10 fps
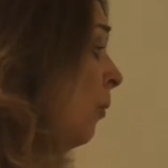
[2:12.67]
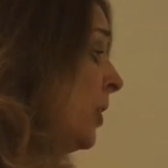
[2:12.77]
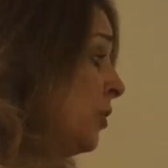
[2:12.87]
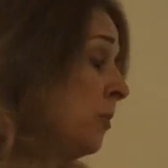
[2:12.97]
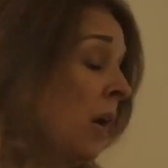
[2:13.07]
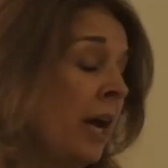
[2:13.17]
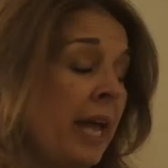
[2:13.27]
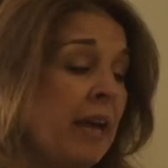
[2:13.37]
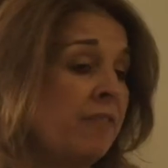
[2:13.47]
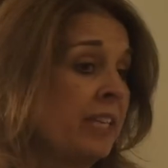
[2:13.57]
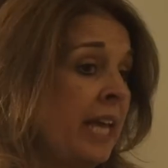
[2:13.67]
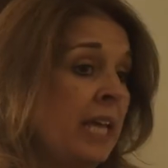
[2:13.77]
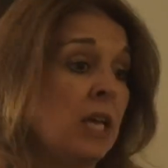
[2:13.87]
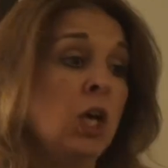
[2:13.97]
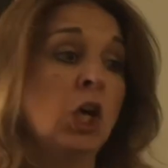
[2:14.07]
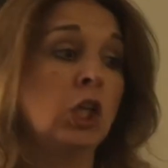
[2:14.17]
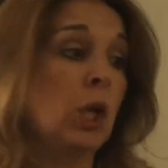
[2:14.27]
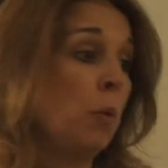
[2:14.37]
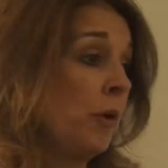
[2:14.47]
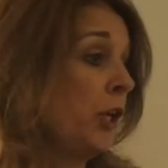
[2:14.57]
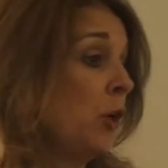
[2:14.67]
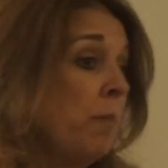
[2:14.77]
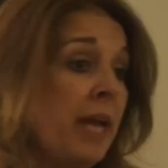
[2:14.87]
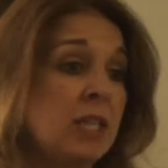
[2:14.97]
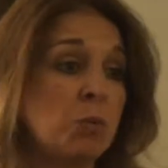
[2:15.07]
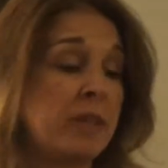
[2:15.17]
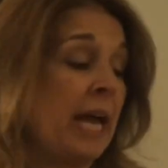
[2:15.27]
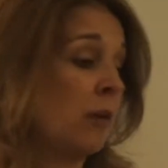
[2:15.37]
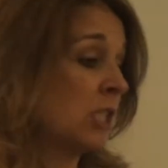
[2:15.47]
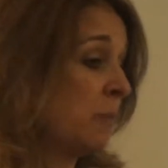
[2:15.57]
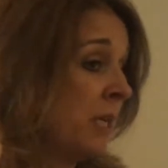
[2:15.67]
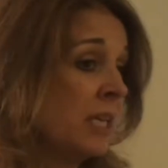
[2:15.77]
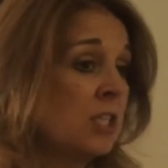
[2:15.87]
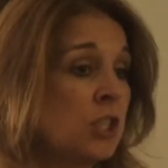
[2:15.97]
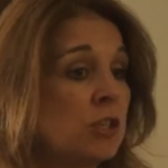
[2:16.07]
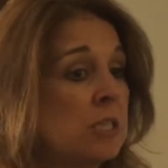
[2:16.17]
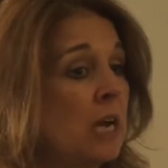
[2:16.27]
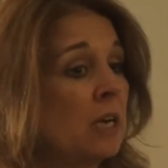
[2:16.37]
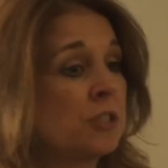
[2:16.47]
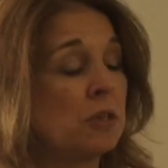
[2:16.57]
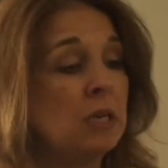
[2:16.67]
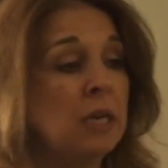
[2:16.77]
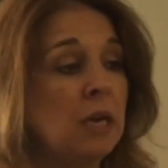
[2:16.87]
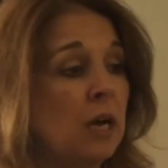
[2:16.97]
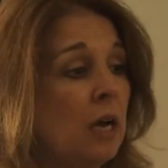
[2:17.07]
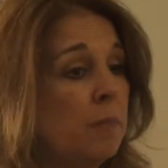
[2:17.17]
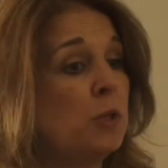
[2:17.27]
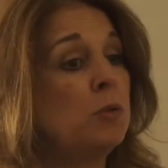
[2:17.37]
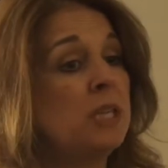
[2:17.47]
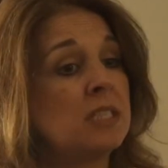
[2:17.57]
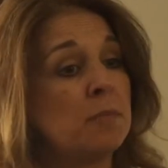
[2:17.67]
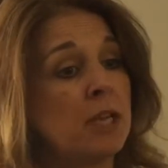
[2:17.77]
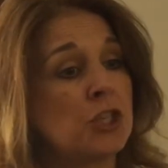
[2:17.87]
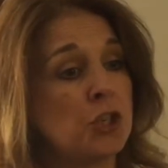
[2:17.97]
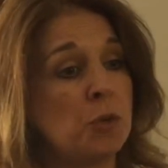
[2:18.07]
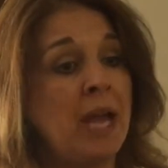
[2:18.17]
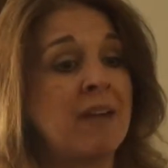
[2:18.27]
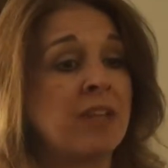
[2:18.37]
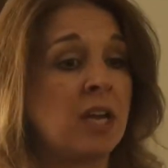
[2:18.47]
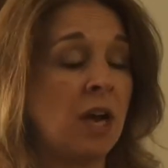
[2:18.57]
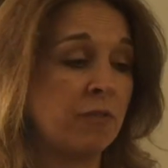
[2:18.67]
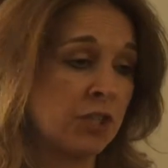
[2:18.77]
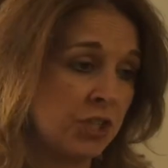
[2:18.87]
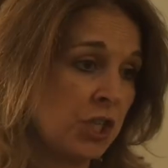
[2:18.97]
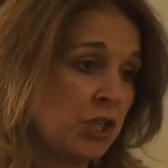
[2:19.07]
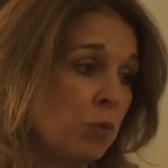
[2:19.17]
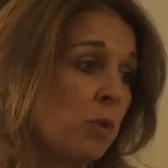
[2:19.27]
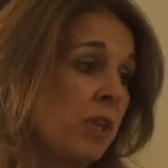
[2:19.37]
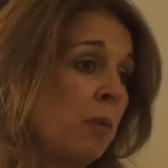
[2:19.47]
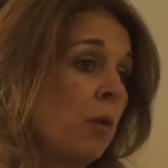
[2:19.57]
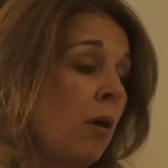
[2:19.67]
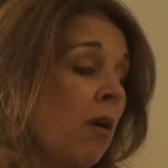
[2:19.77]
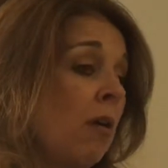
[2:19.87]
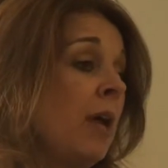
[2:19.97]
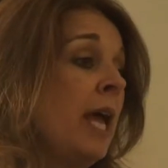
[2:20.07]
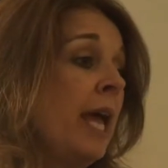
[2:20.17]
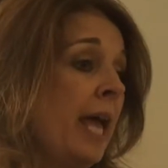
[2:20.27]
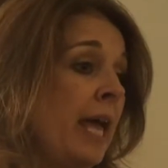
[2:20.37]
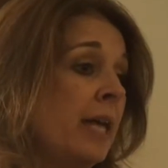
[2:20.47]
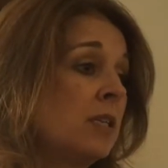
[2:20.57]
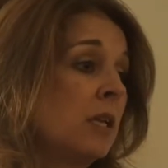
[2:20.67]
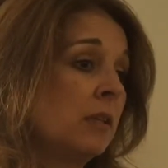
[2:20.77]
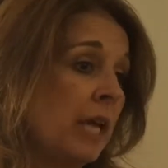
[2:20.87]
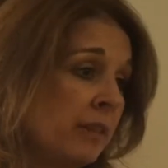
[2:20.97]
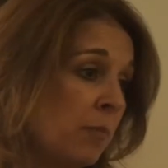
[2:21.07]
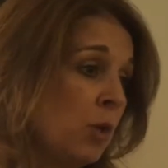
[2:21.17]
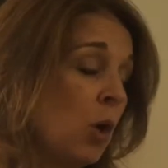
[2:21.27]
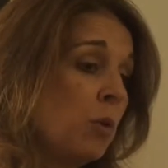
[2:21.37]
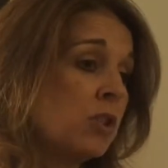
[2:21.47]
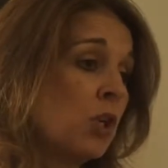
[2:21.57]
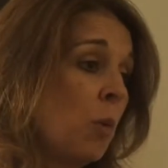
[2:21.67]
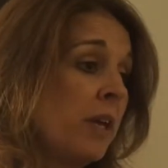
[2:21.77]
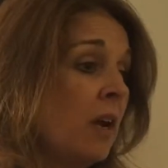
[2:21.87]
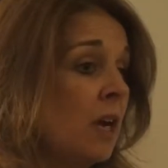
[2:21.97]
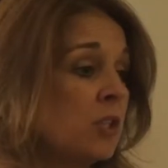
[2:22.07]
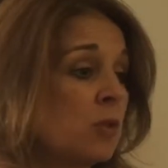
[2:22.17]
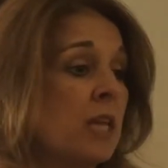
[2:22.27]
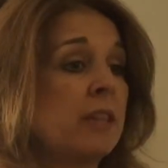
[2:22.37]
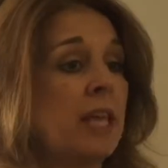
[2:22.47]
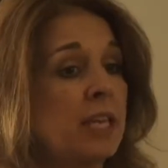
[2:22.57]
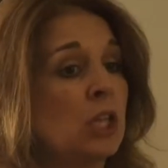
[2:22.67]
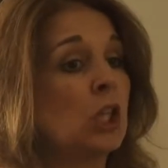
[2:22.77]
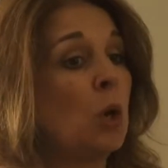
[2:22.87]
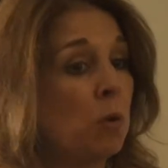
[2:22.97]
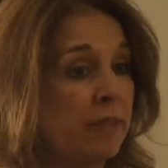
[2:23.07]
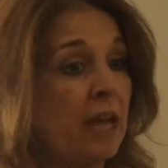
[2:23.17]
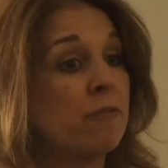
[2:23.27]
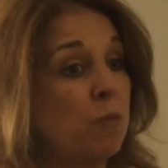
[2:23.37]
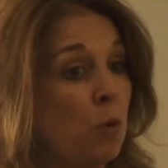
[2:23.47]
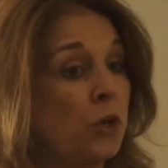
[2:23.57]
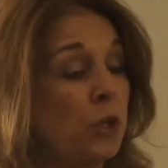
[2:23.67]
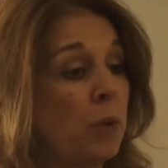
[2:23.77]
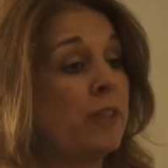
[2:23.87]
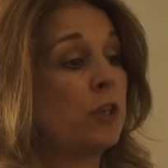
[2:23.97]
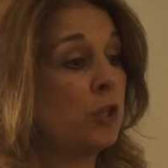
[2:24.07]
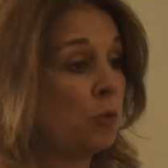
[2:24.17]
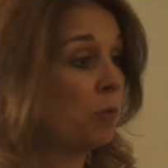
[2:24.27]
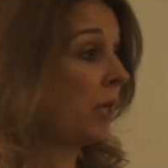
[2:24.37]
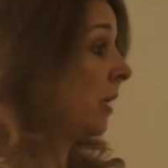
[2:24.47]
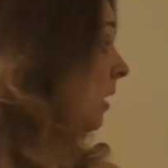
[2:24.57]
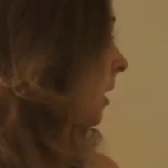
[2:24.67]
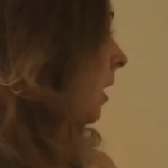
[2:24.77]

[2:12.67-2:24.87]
We do not advocate lowering your meds without speaking to your doctor. You need to make sure you have that conversation with him or her and let them know what's going on so that they can lower that for you and that you can